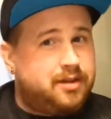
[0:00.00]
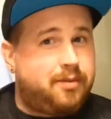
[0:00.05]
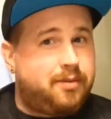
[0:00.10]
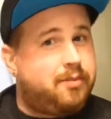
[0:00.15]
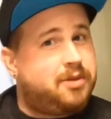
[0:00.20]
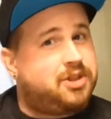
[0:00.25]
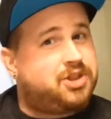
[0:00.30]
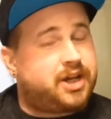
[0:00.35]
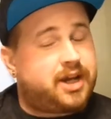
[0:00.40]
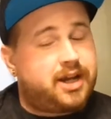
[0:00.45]

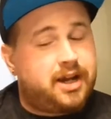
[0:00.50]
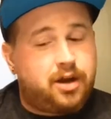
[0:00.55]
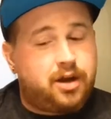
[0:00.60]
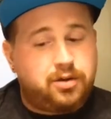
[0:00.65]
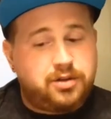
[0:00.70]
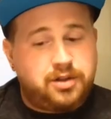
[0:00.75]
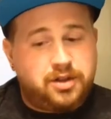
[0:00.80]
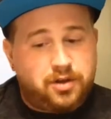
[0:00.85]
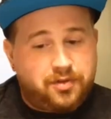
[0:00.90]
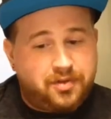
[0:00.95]
maybe check it
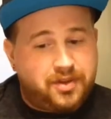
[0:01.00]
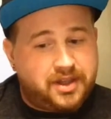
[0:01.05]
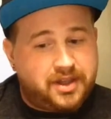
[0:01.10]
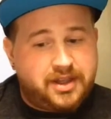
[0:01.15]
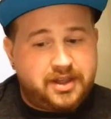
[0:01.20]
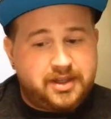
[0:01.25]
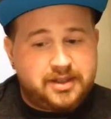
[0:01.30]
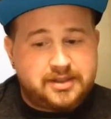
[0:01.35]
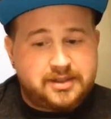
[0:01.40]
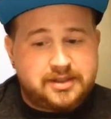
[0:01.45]
out, you know, for the
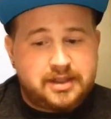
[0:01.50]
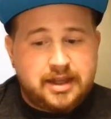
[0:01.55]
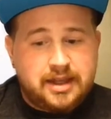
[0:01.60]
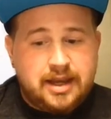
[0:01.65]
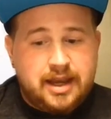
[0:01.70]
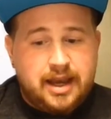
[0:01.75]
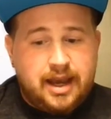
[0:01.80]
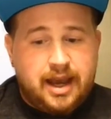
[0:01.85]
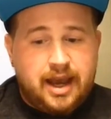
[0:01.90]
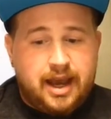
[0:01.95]
kids.
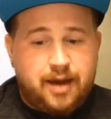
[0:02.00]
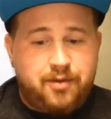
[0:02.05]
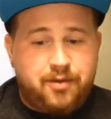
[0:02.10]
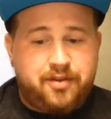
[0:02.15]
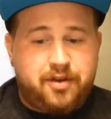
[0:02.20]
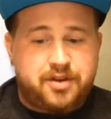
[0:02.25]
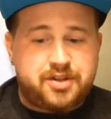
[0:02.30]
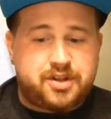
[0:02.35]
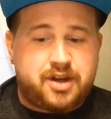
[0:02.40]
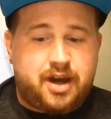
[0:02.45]
We've
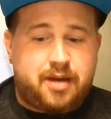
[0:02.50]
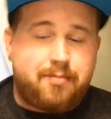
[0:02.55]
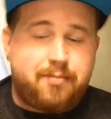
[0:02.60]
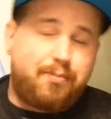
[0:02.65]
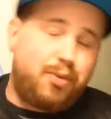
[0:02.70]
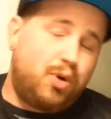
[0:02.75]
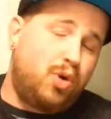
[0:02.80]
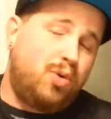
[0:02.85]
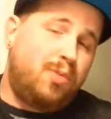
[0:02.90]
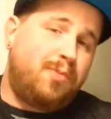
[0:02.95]
also got
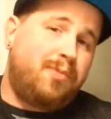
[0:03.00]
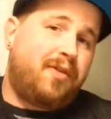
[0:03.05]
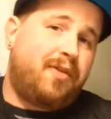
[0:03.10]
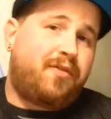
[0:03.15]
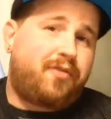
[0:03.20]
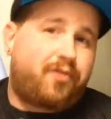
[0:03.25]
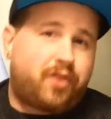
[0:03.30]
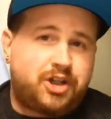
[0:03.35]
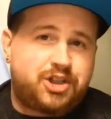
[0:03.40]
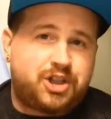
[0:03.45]
Boom
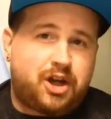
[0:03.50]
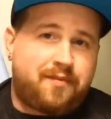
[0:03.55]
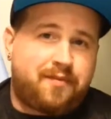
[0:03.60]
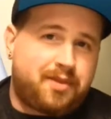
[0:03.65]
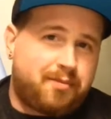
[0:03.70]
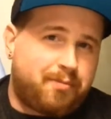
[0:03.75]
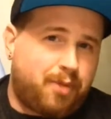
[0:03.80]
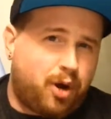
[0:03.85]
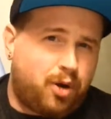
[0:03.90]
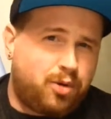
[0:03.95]
Fresh Off
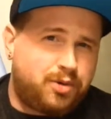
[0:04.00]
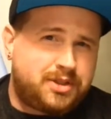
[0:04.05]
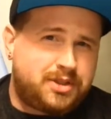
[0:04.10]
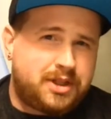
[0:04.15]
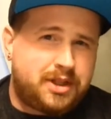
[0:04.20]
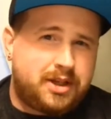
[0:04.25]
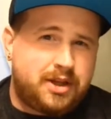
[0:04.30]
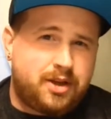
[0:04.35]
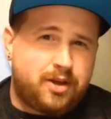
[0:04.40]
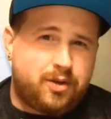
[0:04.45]
the Boat,
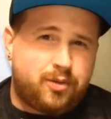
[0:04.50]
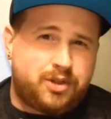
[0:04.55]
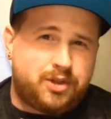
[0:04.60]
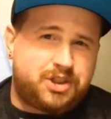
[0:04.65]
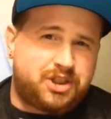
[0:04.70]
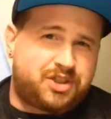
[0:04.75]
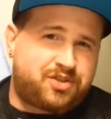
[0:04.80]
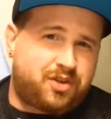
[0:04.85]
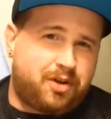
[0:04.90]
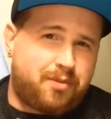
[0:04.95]
which
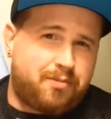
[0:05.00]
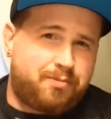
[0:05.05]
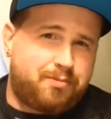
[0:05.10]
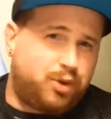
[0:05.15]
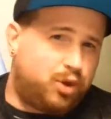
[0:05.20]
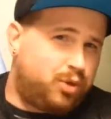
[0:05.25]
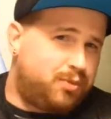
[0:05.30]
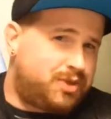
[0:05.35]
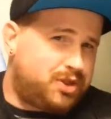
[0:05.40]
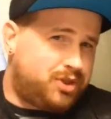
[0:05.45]
is from
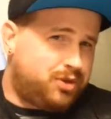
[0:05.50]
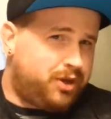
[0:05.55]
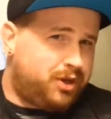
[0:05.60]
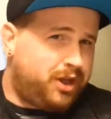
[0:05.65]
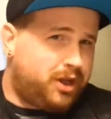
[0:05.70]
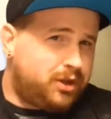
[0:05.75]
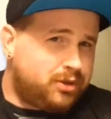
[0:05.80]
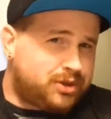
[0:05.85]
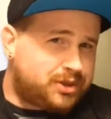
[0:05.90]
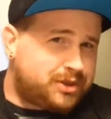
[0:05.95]
Boom
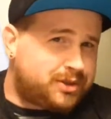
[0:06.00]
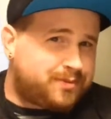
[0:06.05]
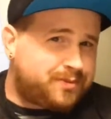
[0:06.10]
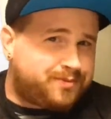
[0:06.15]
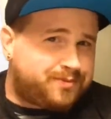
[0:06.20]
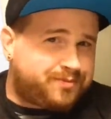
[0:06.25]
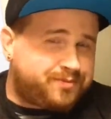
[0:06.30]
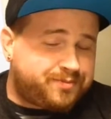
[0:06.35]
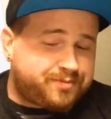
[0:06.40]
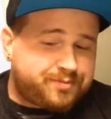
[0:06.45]
Studios.
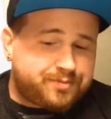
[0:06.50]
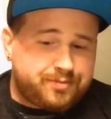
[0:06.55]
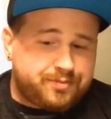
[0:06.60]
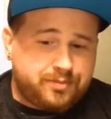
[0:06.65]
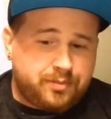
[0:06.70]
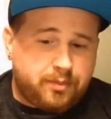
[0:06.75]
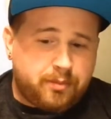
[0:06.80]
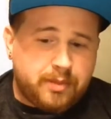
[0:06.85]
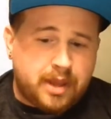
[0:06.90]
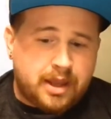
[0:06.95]

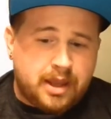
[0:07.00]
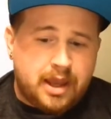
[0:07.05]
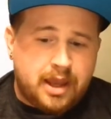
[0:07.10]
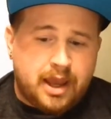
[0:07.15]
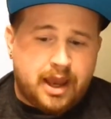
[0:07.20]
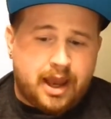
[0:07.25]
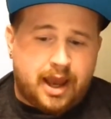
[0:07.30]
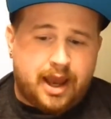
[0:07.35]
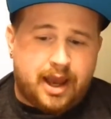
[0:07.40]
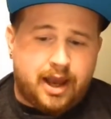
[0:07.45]

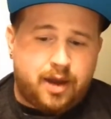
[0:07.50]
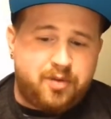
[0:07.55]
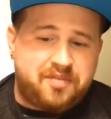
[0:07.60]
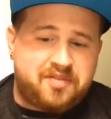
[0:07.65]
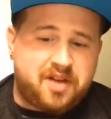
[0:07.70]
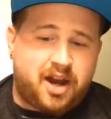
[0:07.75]
We've